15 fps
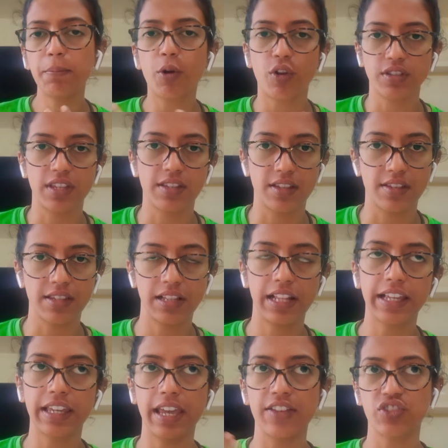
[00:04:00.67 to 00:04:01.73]
processes.
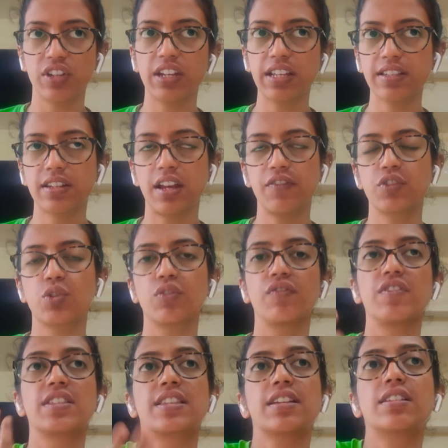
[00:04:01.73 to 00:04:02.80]
Like engineering staff should
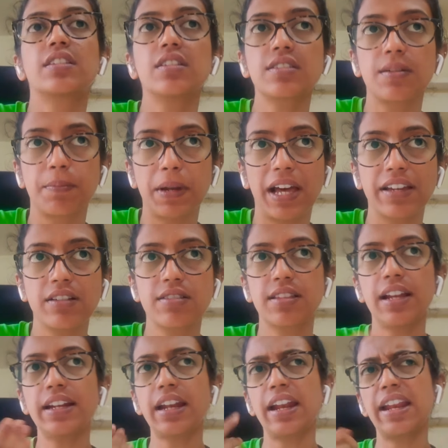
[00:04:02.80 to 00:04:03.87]
visit the supplier
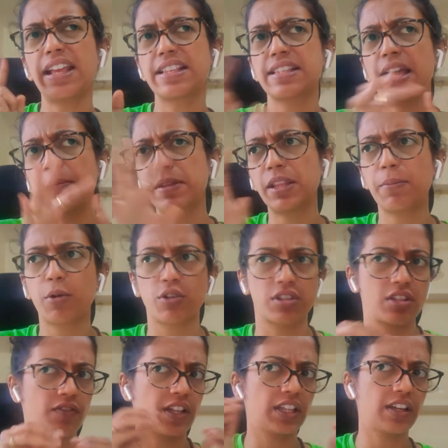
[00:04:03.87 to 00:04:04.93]
site and examine the
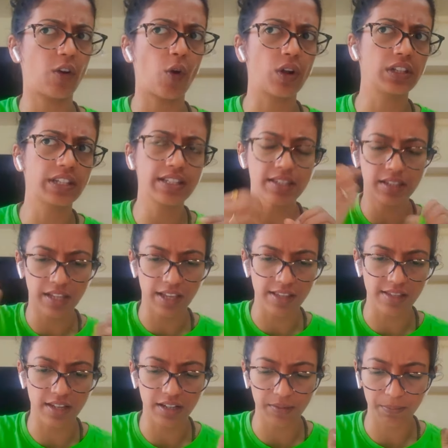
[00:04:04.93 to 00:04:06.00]
process whether all these
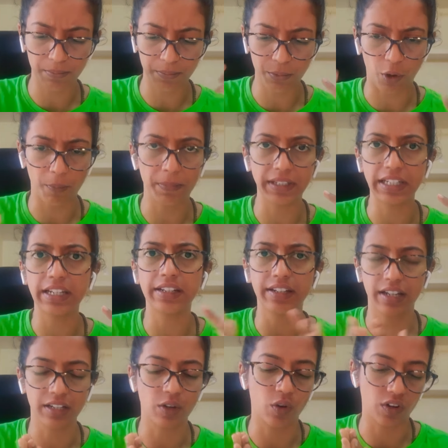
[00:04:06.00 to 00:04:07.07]
things are properly
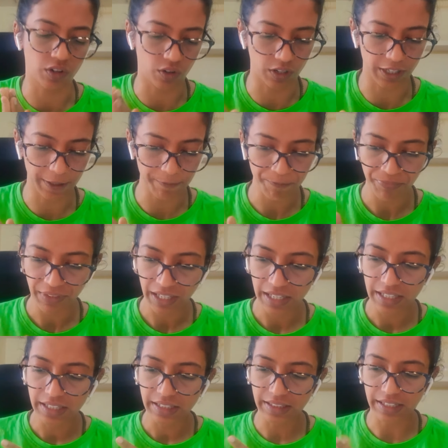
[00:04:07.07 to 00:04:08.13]
done or not.
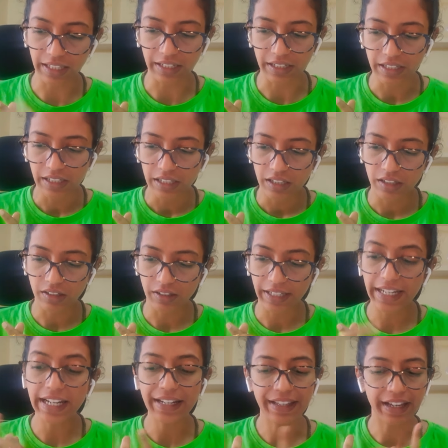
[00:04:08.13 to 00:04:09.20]
Then
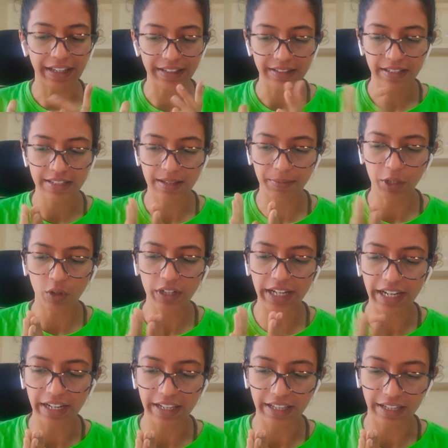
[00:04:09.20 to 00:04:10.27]
EDI, there's something called
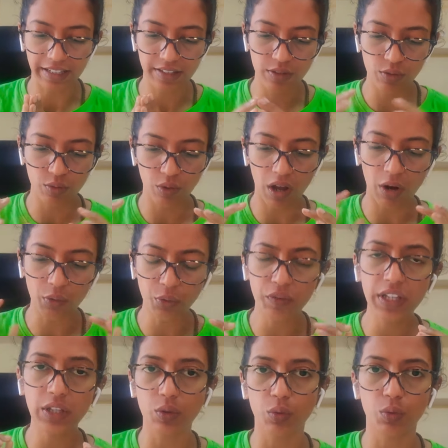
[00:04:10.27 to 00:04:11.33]
EDI. So how do
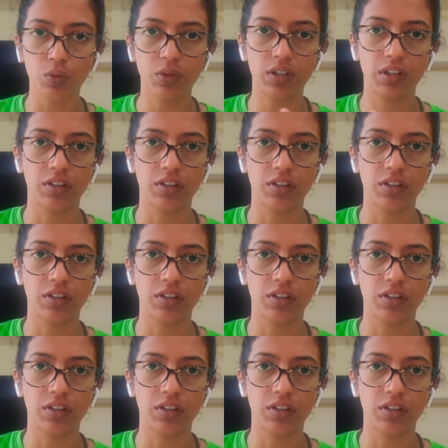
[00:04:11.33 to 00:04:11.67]
we know,